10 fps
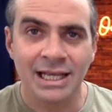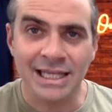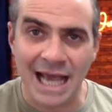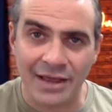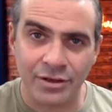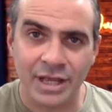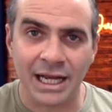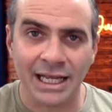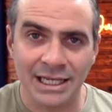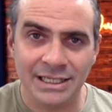gather
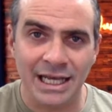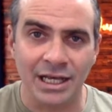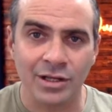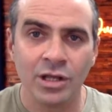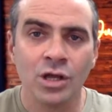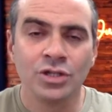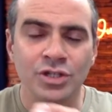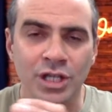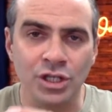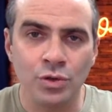that intel so
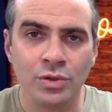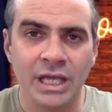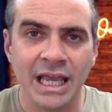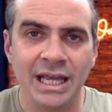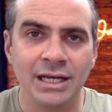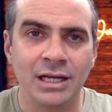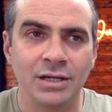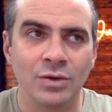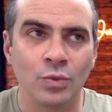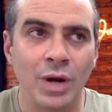that you can
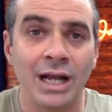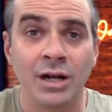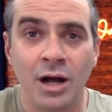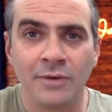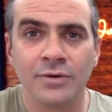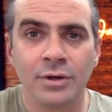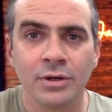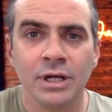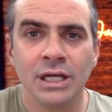write an offer